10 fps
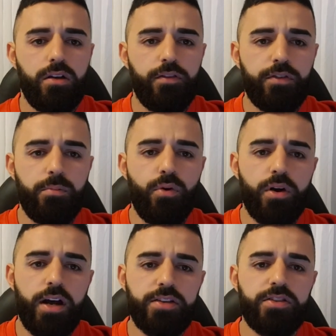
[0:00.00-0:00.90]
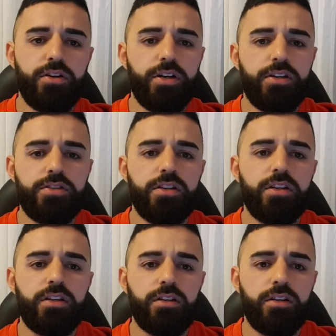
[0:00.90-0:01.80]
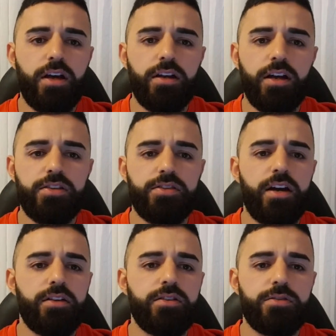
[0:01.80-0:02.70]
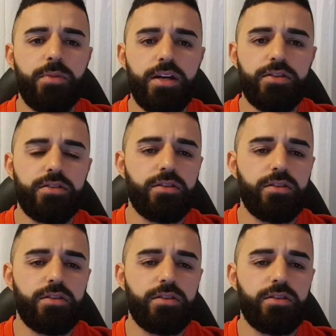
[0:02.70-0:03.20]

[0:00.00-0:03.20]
If the board are serious in getting us out of this mess,